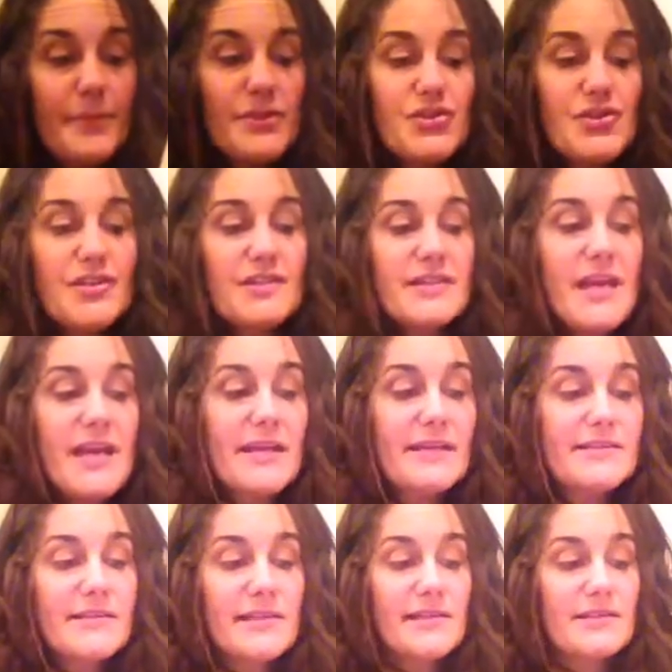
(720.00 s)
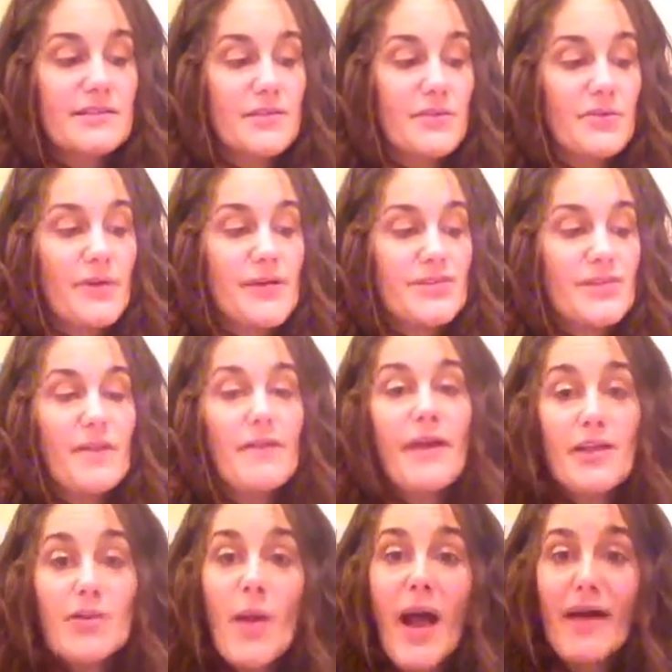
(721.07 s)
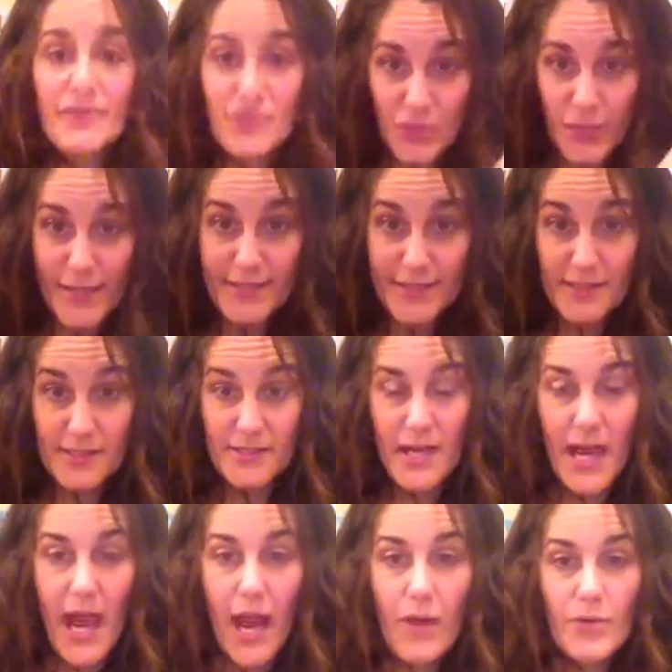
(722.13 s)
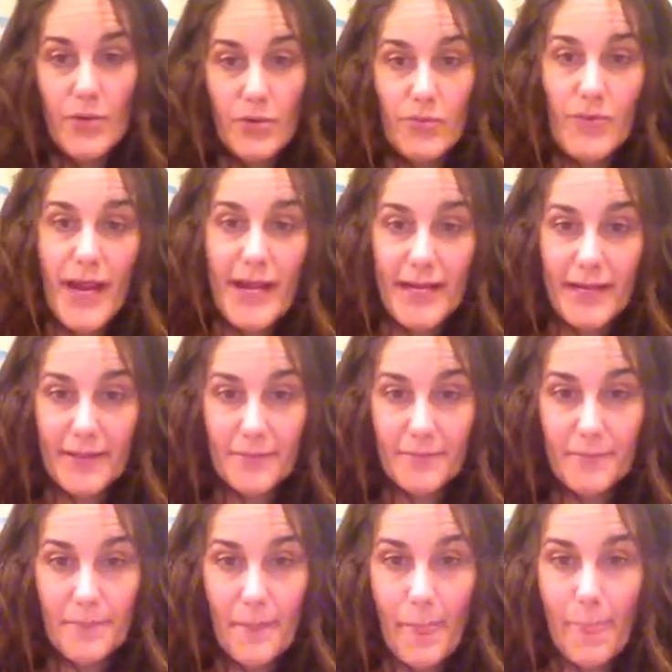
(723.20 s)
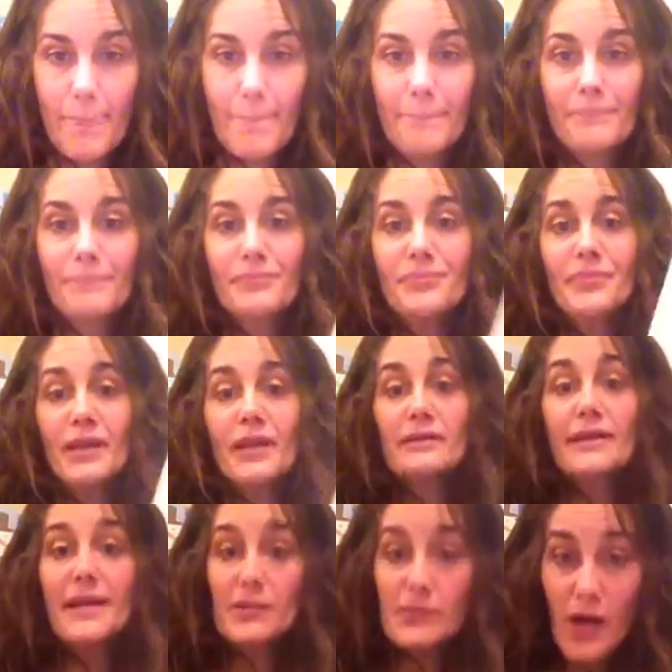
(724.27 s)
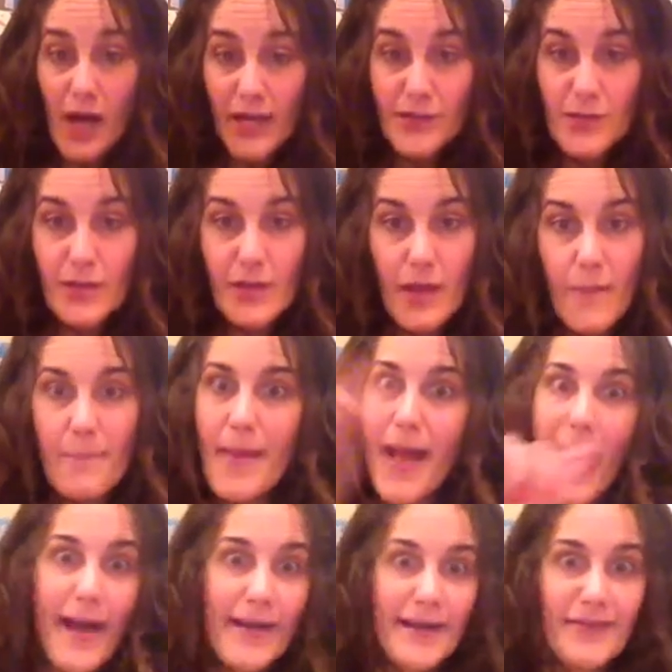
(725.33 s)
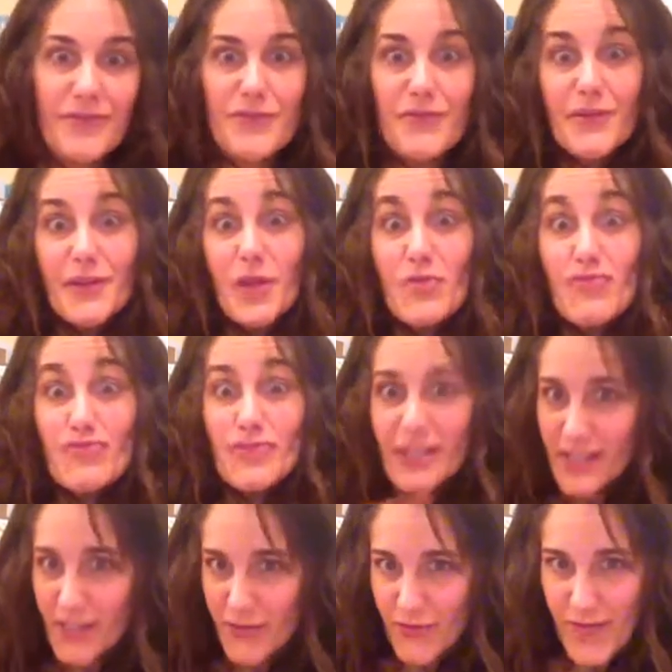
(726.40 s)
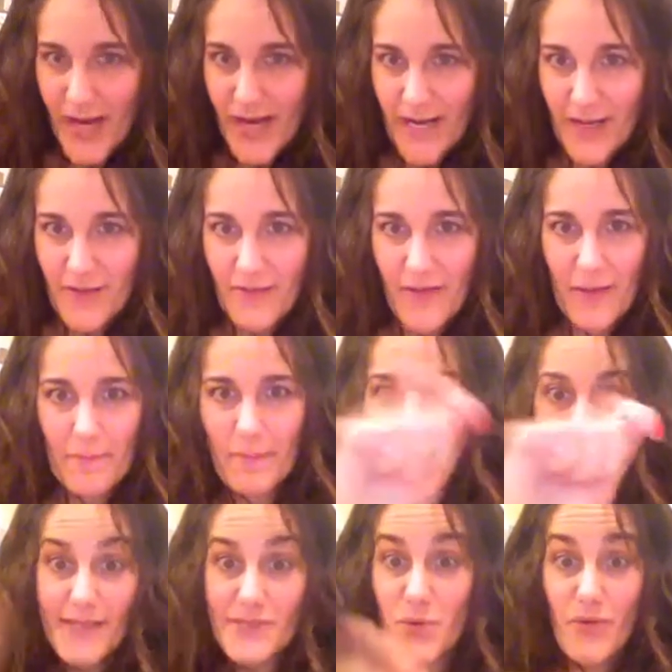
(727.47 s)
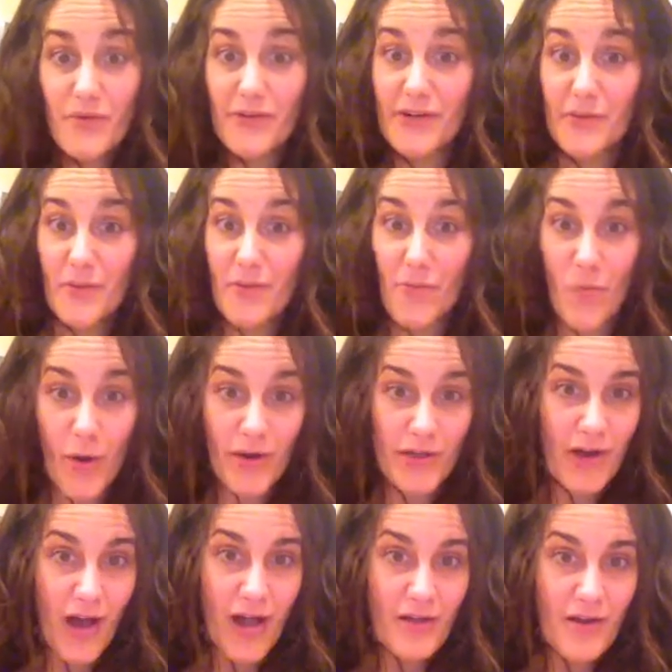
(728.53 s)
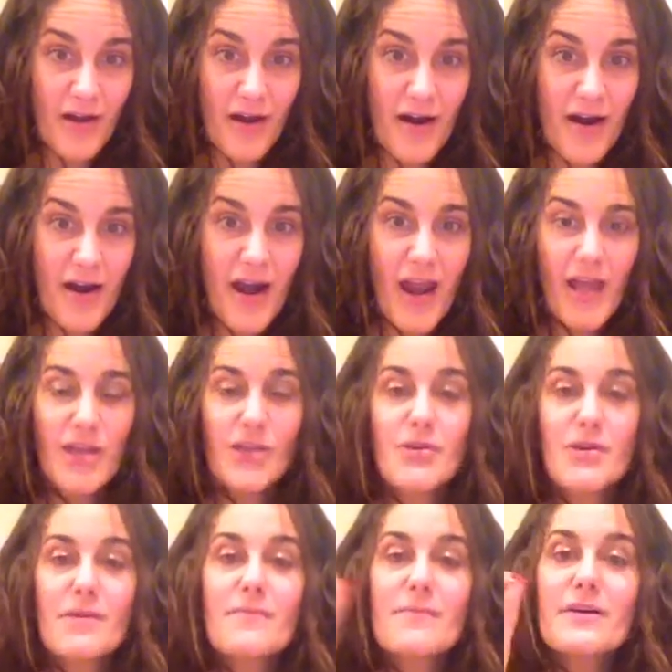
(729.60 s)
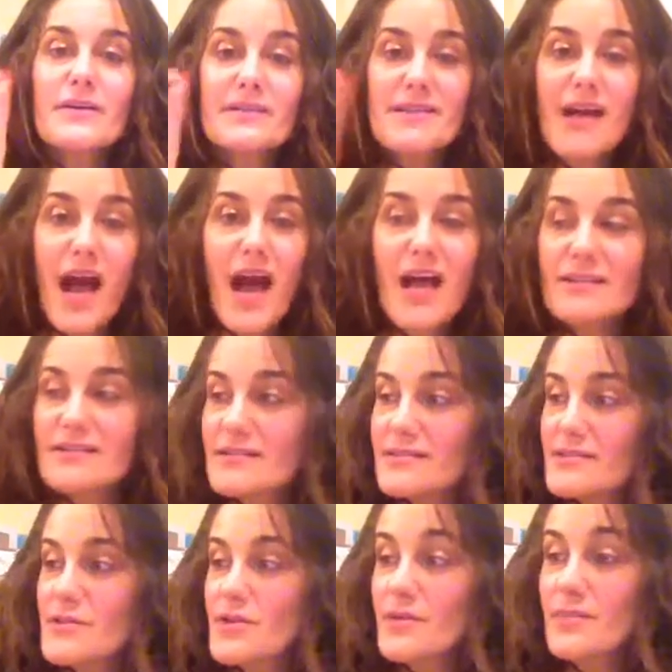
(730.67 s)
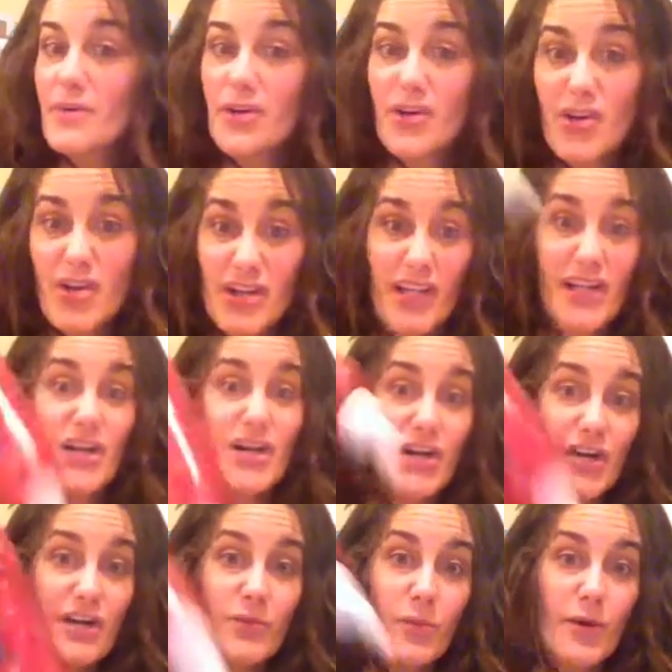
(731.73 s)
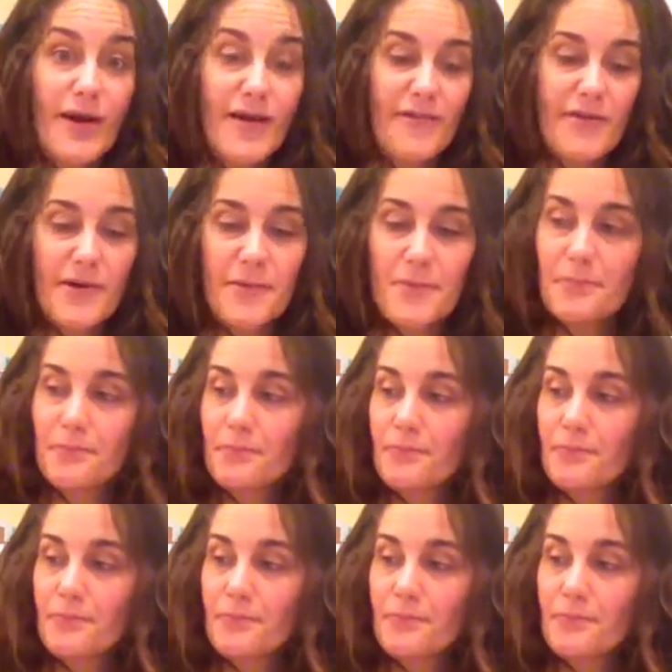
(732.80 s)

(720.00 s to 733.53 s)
but just take into consideration that you have choices in how you're writing. Later on, you can come back if you're feeling really creative and paint over it with watercolor. You can put dots, you can put your glitter, wherever.